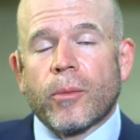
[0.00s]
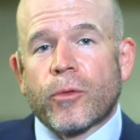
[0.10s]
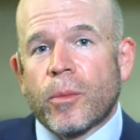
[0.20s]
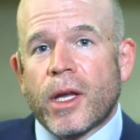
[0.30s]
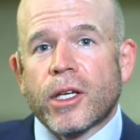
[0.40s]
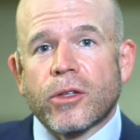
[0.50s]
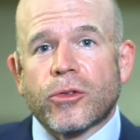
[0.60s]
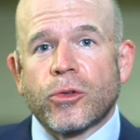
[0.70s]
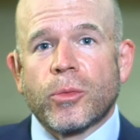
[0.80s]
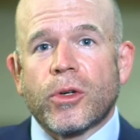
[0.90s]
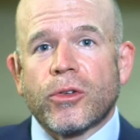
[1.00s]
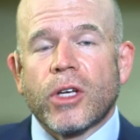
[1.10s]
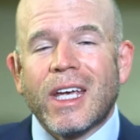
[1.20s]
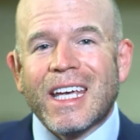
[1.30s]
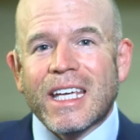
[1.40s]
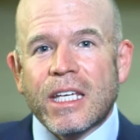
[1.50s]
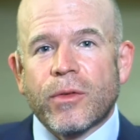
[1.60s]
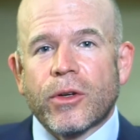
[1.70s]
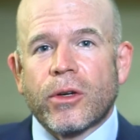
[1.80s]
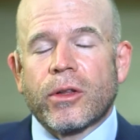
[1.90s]
For many consumers,
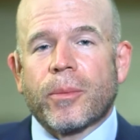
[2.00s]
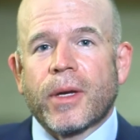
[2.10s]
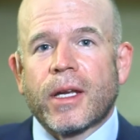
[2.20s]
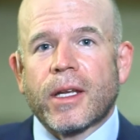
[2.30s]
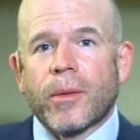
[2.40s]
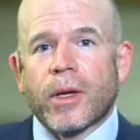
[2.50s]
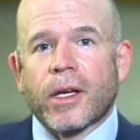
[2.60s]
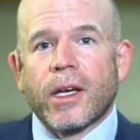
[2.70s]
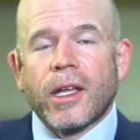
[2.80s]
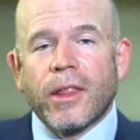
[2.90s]
even during the pandemic,